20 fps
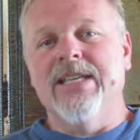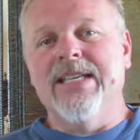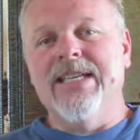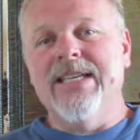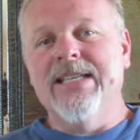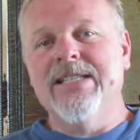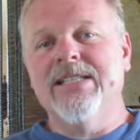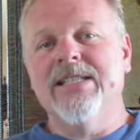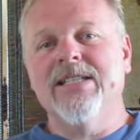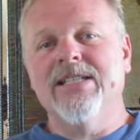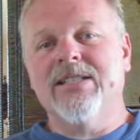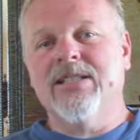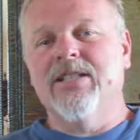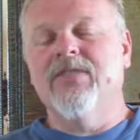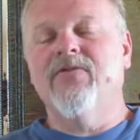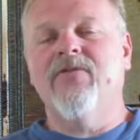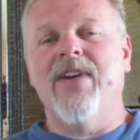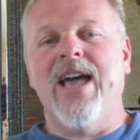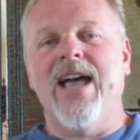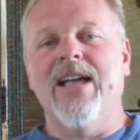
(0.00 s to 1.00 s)
easiest
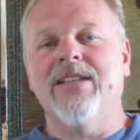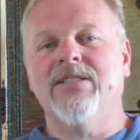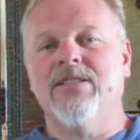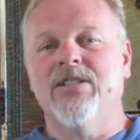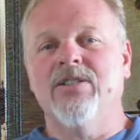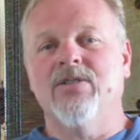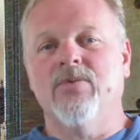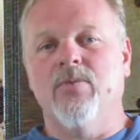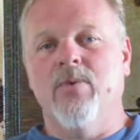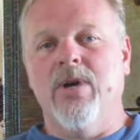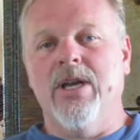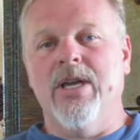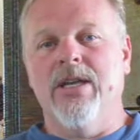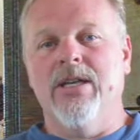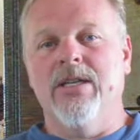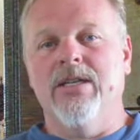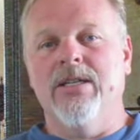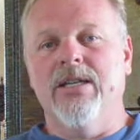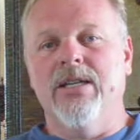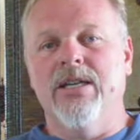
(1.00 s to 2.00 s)
and fastest way